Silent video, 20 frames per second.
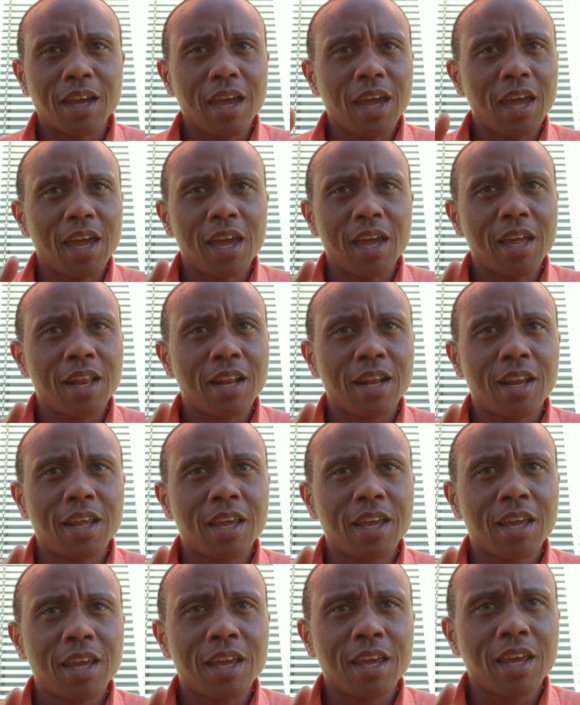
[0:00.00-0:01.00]
and
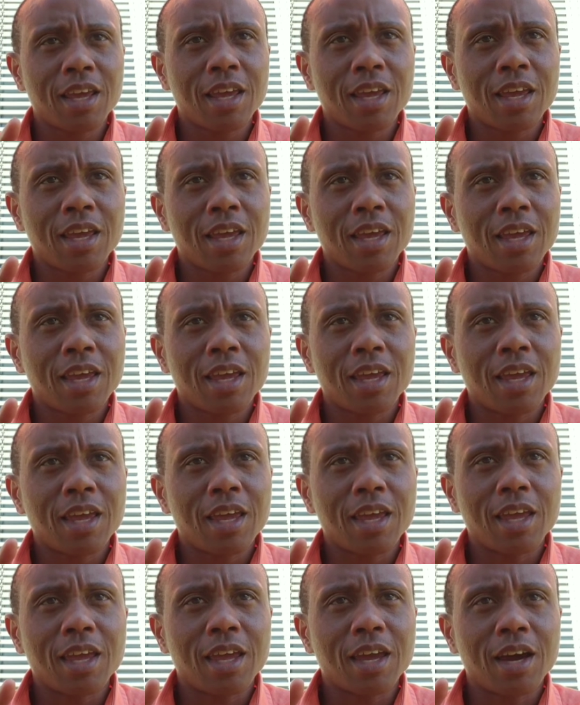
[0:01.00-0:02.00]

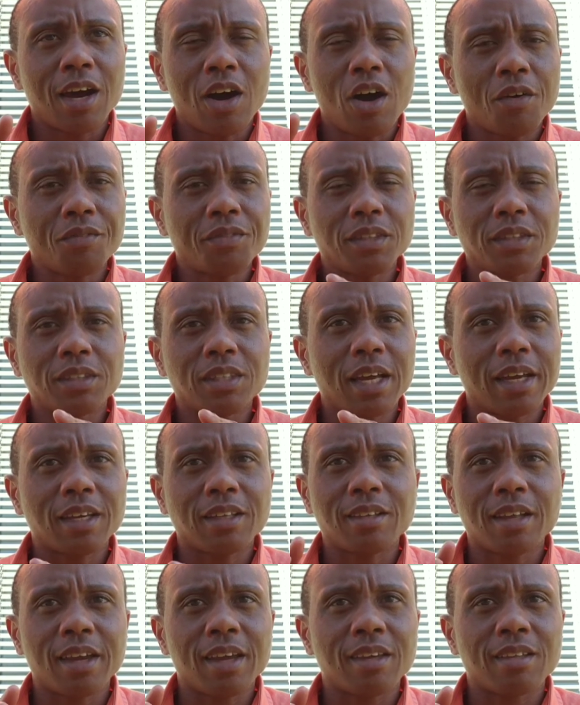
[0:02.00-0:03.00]
it's
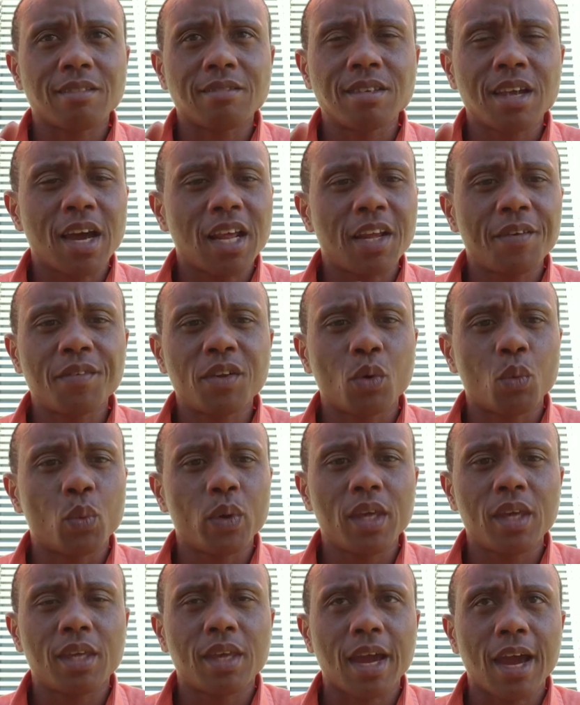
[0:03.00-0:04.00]
like not even a
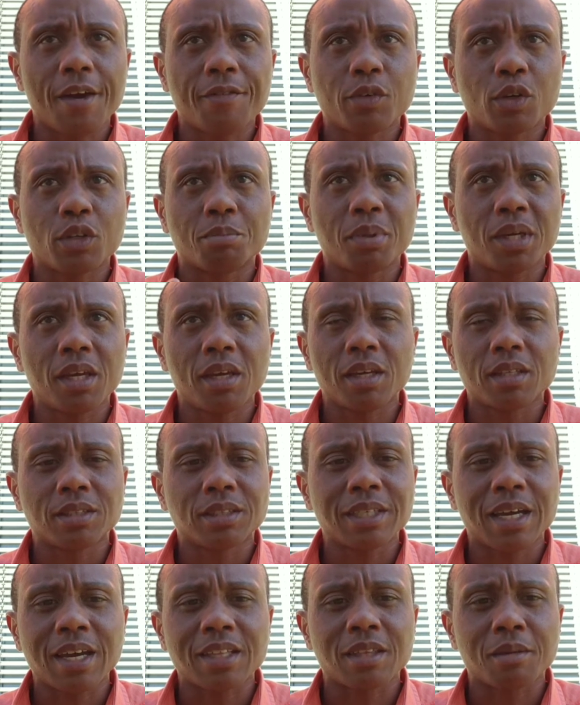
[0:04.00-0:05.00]
week after it being
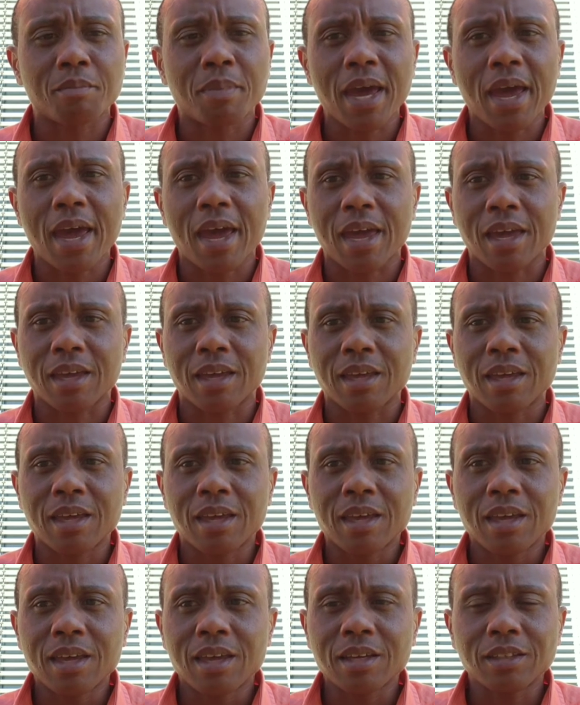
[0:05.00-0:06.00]
inside the bag,
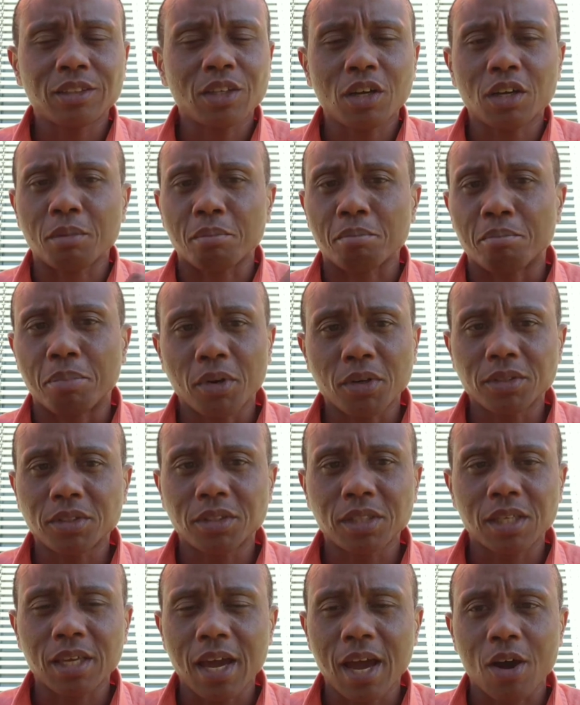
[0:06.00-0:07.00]
it started
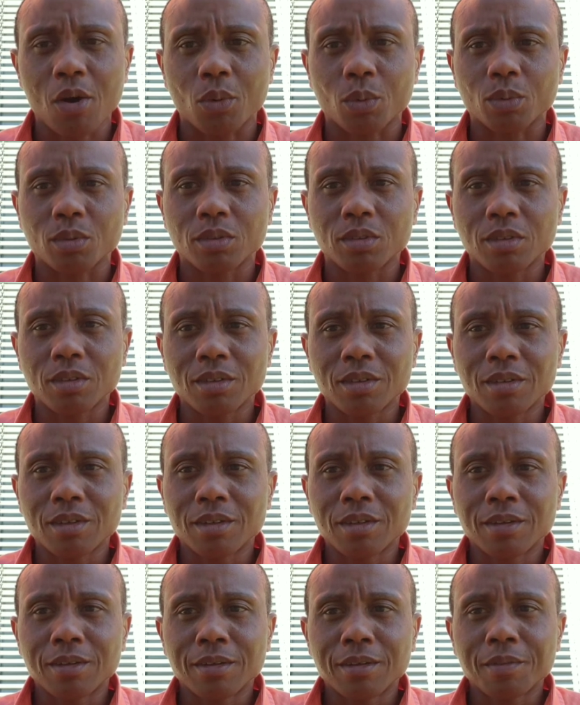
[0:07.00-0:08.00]
bursting out,
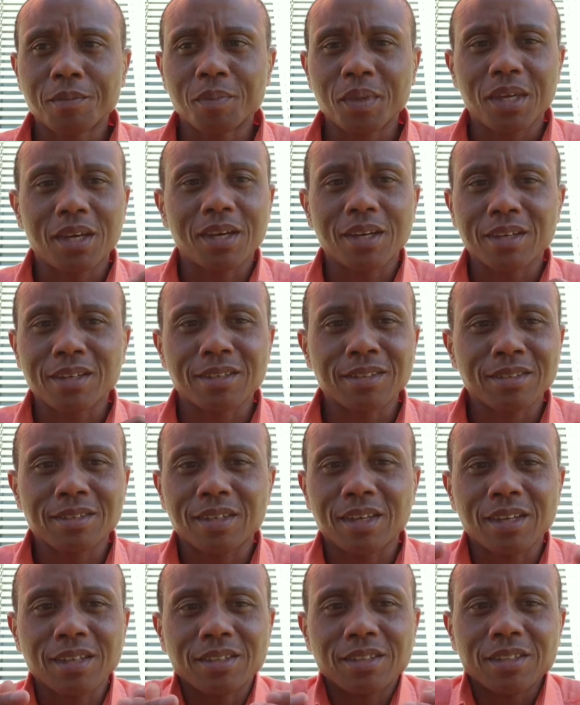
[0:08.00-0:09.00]

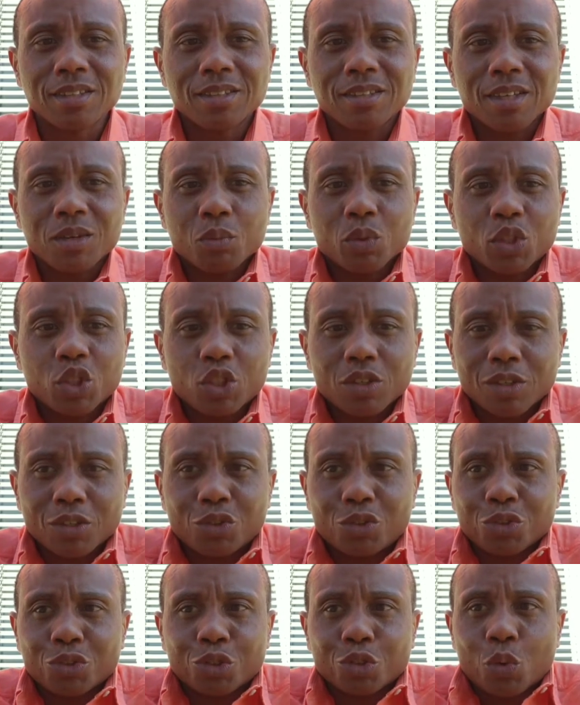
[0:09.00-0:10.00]
because
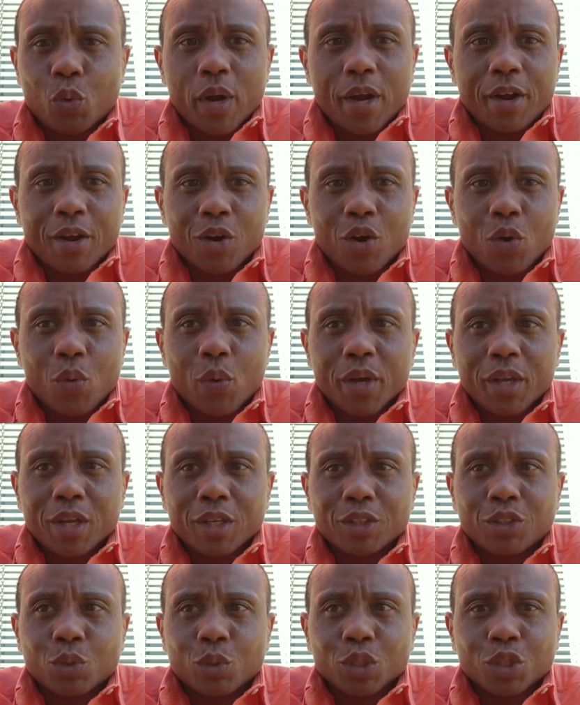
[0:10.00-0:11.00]
it's a square going
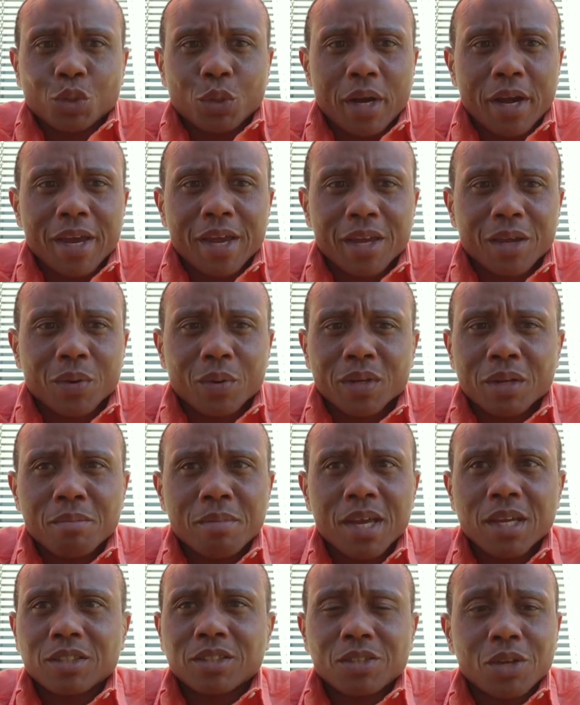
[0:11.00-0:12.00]
into a triangle, and it
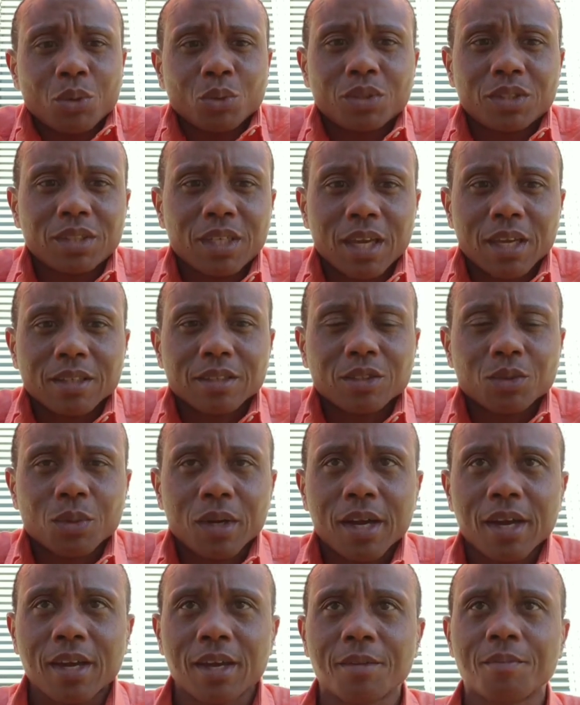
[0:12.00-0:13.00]
makes no sense,
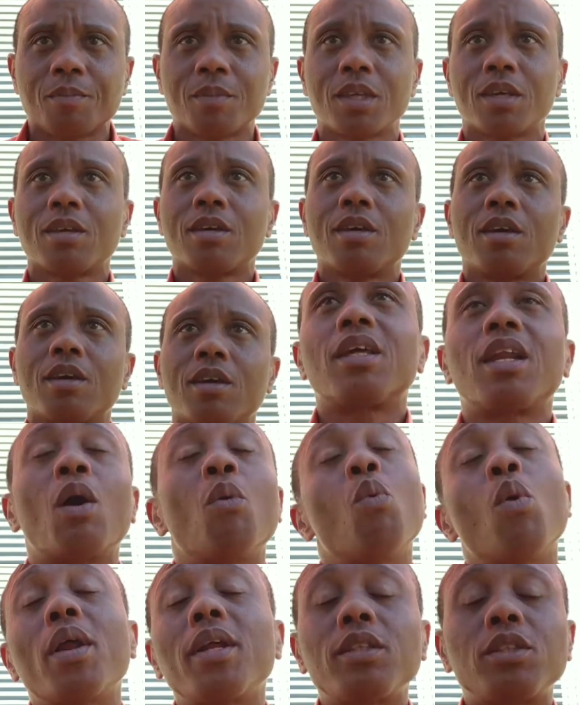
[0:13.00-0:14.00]
right? And
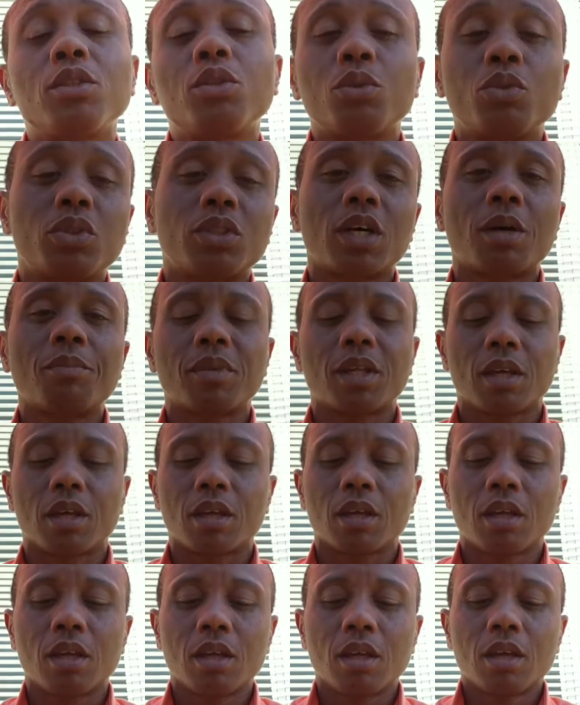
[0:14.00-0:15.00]
I wanted to do
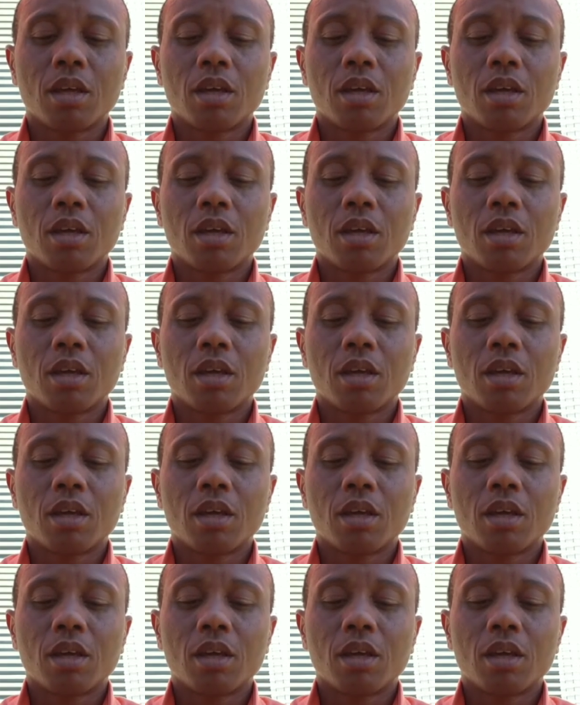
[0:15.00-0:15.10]
something